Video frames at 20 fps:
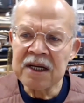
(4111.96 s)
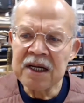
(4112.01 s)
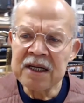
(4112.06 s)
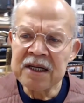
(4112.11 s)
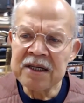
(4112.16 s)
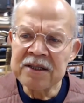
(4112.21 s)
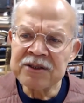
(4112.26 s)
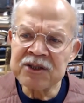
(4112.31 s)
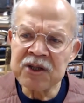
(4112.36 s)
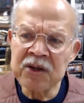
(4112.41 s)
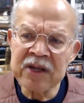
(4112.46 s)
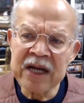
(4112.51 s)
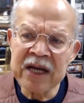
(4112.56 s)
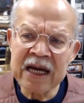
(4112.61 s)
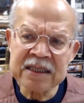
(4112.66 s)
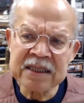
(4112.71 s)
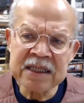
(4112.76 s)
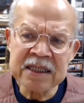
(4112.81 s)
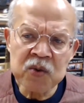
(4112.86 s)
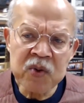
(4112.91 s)
So that
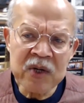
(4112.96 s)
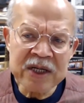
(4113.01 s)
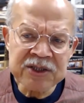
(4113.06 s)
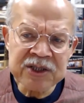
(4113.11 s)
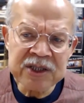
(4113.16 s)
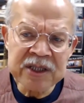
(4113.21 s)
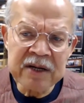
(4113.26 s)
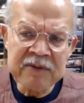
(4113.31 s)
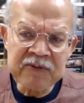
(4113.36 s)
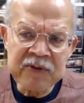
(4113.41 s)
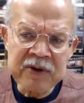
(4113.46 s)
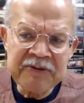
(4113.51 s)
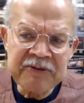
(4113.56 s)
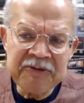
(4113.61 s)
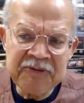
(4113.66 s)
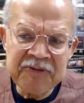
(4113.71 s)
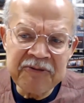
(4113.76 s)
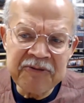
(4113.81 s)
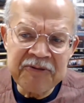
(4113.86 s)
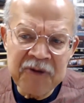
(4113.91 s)
this question of
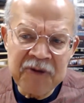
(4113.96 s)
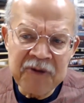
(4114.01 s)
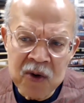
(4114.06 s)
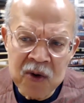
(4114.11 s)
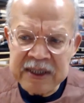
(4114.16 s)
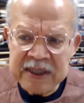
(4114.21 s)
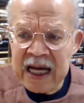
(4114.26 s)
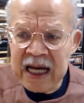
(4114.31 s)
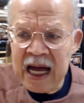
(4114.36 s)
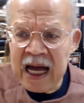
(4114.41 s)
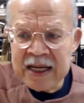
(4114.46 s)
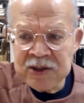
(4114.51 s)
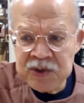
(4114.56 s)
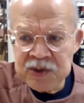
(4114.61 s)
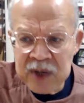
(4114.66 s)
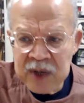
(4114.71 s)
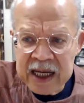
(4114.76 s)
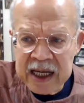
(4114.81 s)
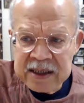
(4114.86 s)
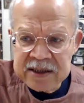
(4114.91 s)
reform,
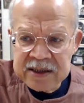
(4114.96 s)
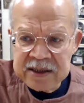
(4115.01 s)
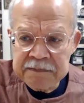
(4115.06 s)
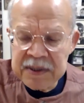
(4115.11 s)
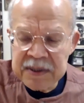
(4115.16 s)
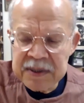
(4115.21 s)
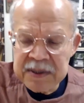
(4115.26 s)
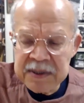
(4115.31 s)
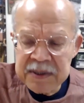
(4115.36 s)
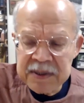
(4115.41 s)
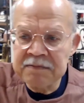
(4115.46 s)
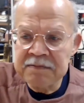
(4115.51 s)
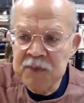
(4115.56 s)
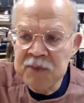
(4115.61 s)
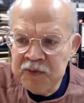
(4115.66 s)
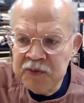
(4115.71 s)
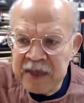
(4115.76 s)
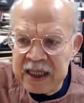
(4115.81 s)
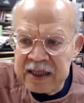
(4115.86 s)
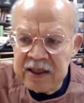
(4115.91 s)
cadre to build
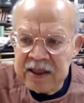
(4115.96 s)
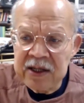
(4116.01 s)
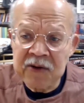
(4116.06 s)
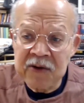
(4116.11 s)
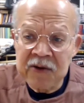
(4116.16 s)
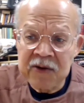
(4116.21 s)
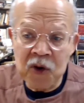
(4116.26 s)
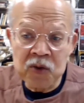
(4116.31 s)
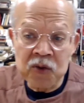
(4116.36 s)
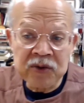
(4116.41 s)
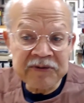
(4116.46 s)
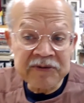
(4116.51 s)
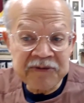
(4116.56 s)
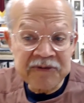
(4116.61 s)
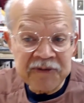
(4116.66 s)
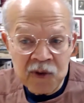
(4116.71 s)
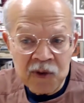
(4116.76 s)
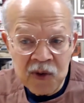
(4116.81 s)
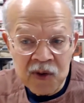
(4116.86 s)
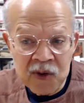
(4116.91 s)
movement for
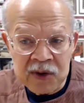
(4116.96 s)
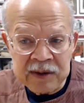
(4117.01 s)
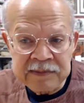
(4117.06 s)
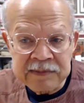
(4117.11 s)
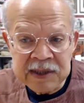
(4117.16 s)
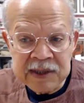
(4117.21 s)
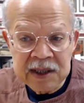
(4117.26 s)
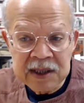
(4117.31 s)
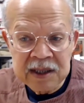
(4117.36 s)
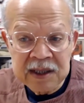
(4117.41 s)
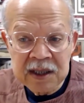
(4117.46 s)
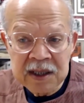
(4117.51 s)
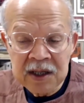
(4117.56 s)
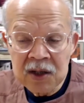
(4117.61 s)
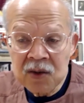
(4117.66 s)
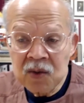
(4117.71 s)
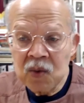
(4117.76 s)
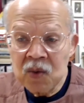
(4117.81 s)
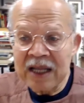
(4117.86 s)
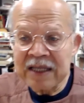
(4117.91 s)
reform,
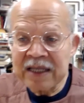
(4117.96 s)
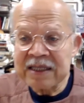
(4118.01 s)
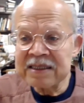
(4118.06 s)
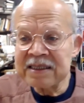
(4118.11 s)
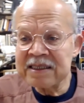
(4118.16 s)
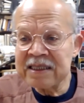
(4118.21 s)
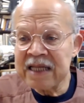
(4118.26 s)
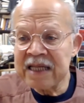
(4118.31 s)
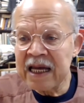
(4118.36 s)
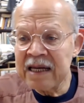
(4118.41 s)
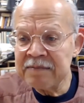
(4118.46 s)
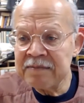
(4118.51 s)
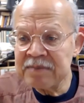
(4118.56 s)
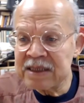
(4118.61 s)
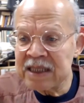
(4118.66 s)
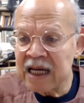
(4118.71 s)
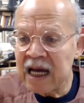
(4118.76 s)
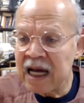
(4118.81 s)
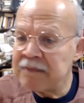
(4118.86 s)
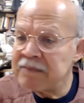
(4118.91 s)
while at the same
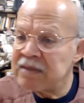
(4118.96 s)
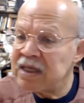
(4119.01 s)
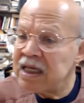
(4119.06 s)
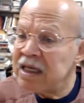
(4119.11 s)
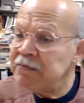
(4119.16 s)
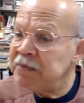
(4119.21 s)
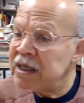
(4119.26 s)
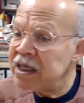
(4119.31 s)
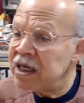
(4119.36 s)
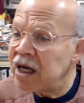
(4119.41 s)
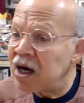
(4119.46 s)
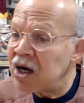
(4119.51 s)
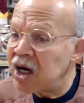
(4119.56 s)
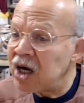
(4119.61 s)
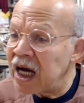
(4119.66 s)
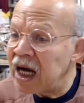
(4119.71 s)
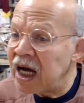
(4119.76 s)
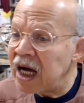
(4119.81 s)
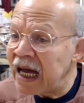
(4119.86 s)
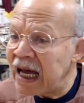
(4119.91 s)
time keeping our
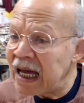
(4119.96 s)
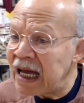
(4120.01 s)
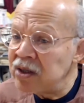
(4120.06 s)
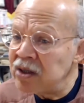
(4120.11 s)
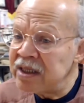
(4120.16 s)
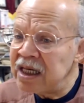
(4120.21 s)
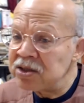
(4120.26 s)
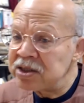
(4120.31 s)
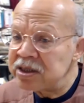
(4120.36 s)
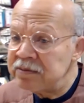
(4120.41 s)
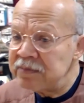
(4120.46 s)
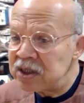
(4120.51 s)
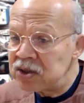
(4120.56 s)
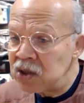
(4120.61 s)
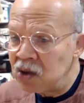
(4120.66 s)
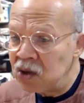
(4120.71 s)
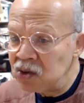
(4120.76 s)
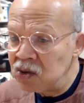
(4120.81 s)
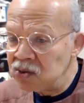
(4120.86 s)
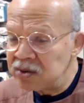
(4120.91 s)
eye on the ultimate
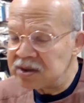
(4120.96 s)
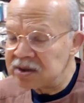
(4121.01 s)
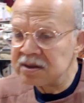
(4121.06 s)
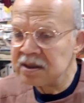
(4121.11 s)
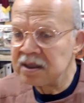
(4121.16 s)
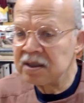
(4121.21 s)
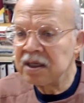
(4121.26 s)
goals.